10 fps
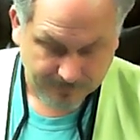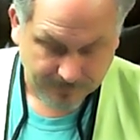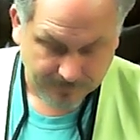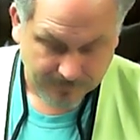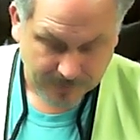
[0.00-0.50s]

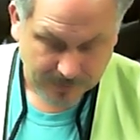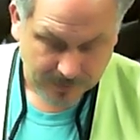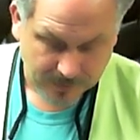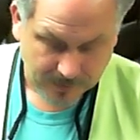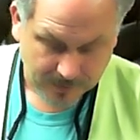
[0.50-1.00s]

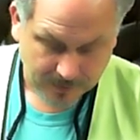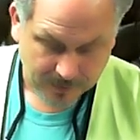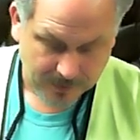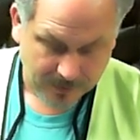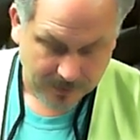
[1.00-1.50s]

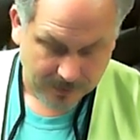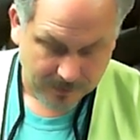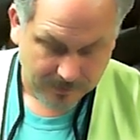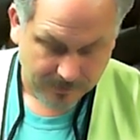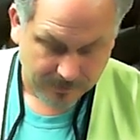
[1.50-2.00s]

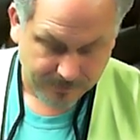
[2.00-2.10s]
[no speech]